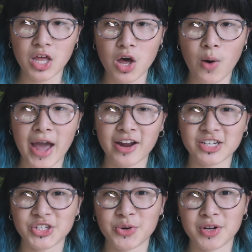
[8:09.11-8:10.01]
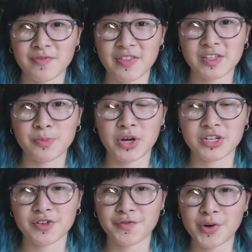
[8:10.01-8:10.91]
I actually already read this book and
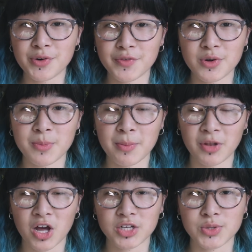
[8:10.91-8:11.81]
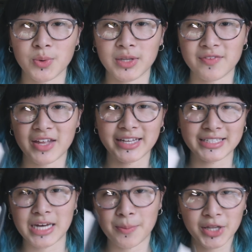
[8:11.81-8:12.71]
did a full review in my blog, so I will leave that link
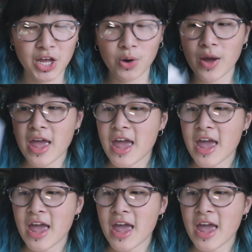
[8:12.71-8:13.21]
down below.